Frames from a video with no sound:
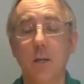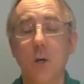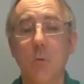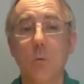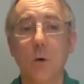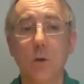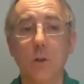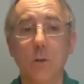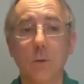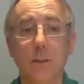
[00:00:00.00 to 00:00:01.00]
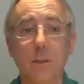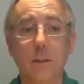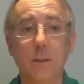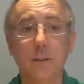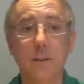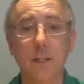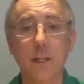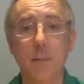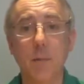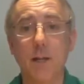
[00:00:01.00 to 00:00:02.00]
world with this
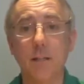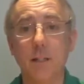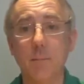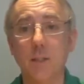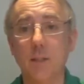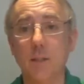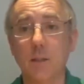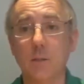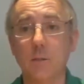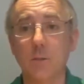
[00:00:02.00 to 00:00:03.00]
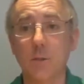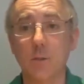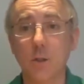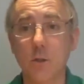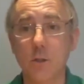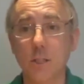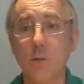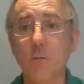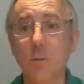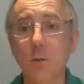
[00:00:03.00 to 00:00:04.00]
pandemic and all the restrictions, how
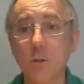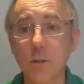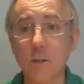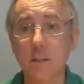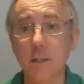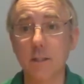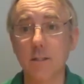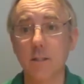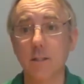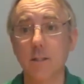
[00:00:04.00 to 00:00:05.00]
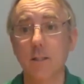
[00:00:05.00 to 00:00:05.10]
important science is